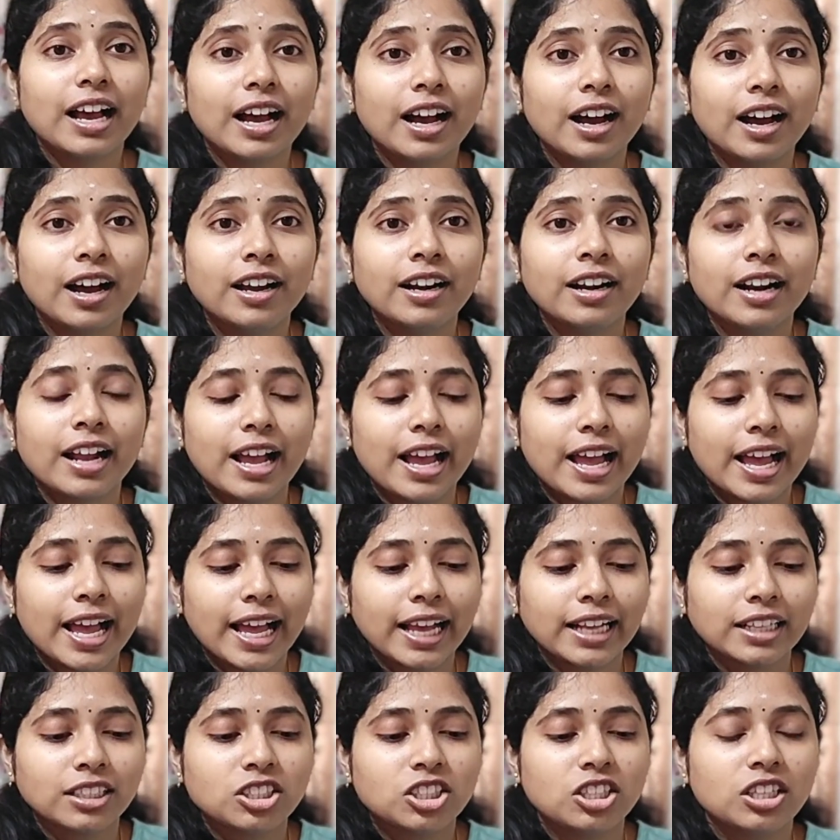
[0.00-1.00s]
are
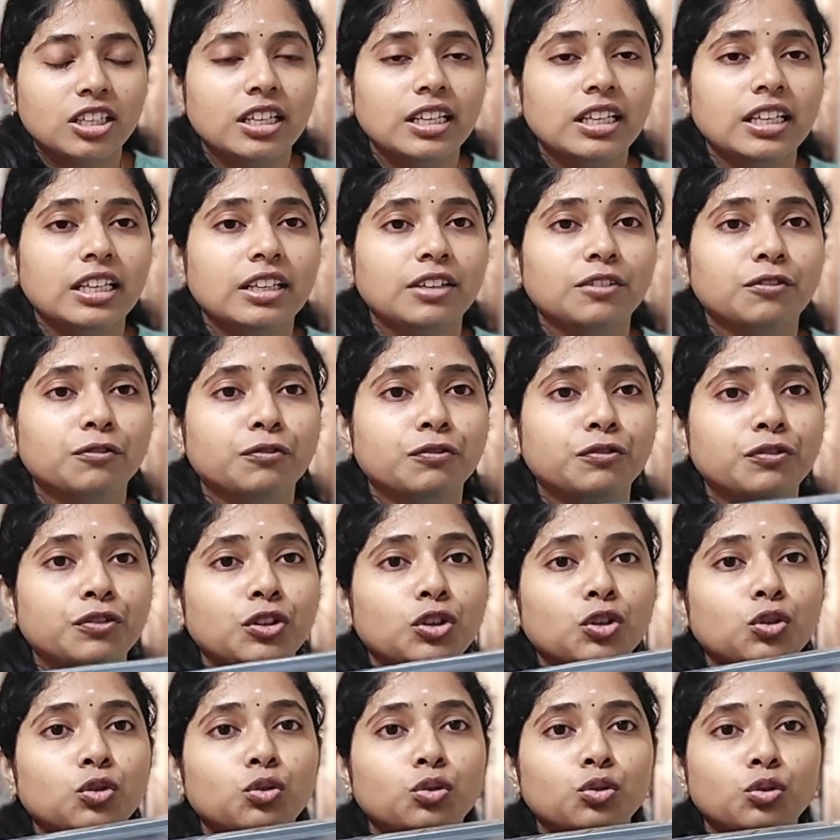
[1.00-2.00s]
actually
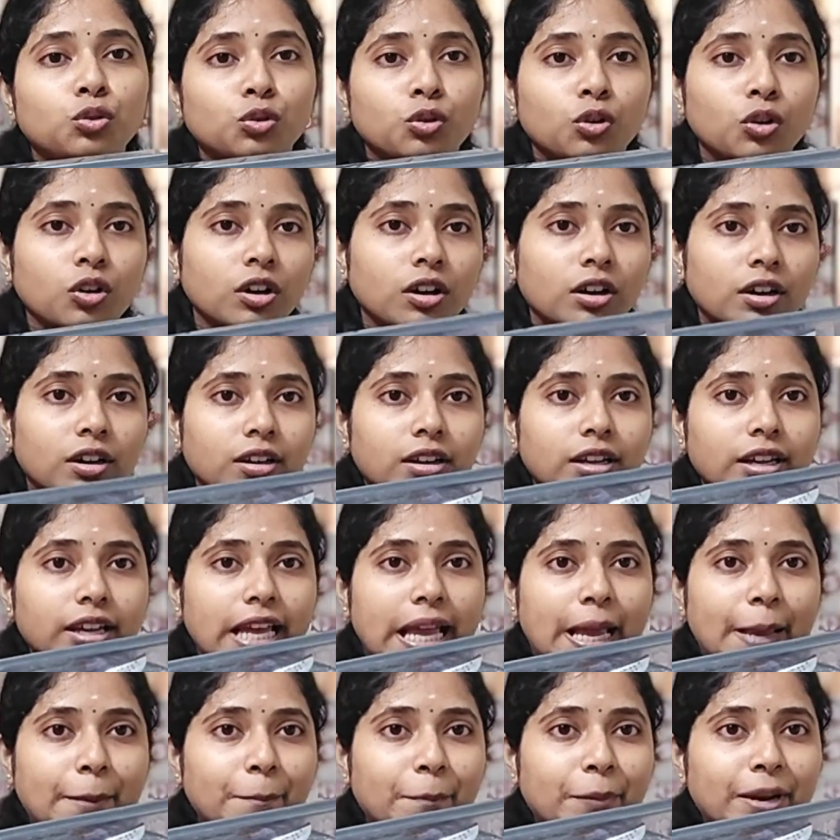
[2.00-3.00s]
few
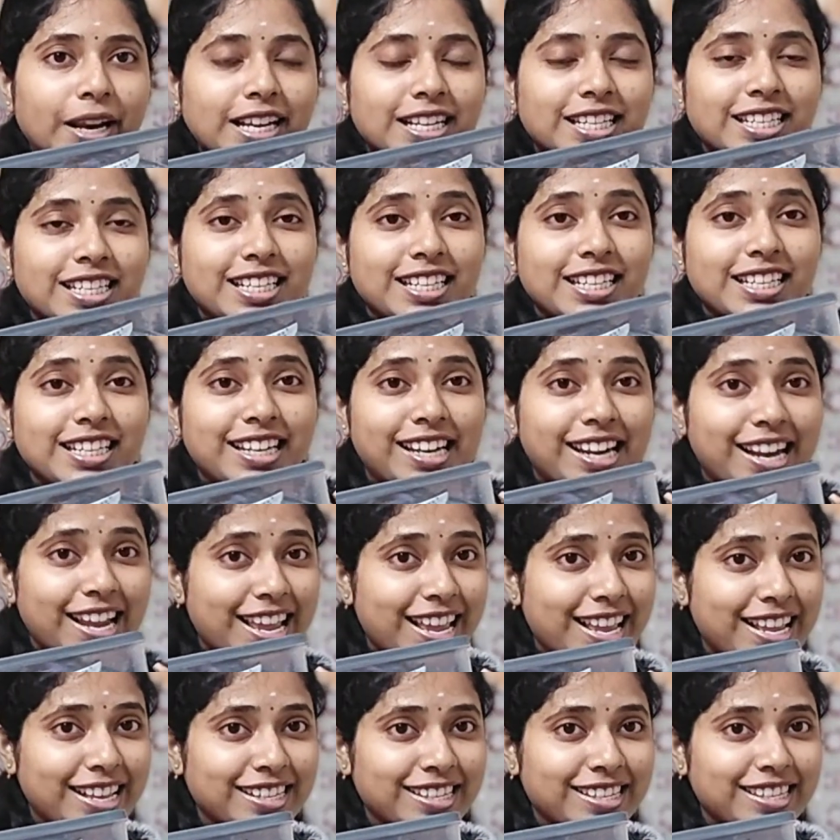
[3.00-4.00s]
impression
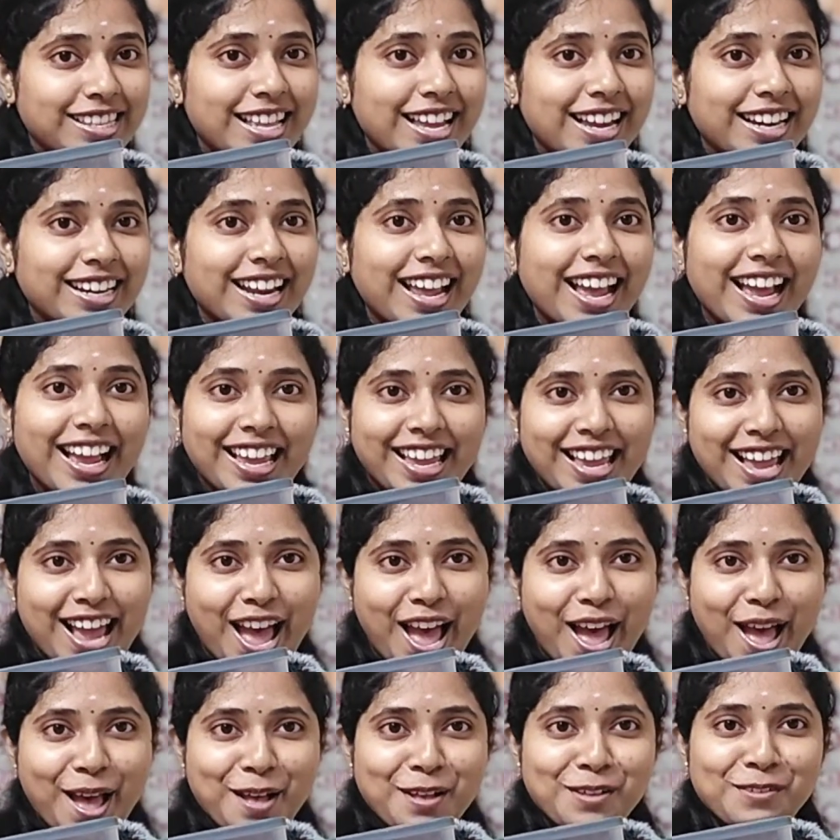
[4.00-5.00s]
trays that i
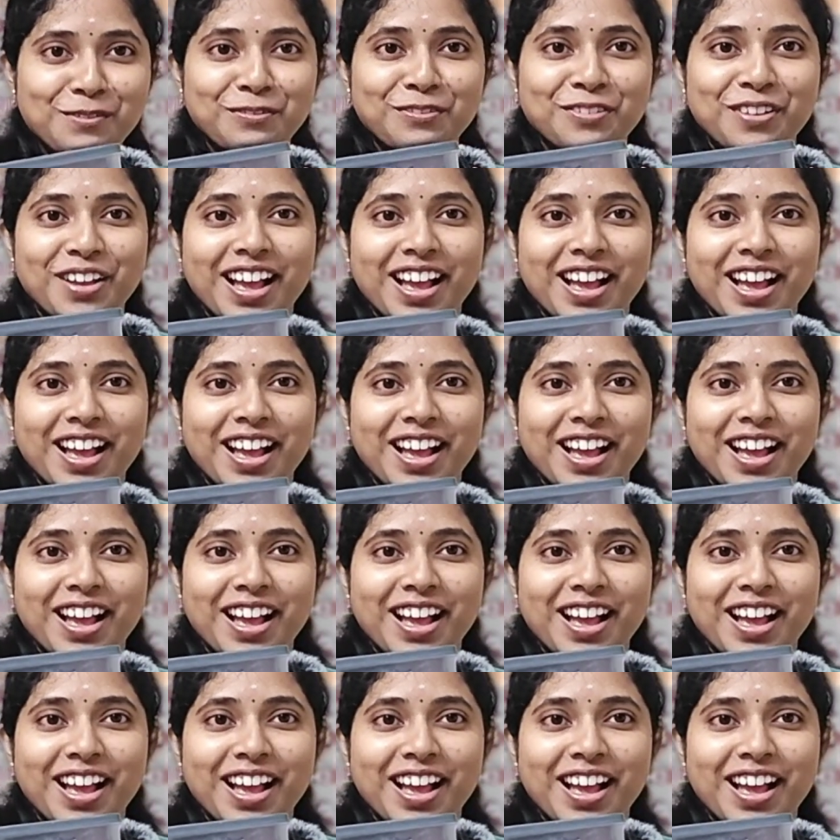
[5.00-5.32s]
have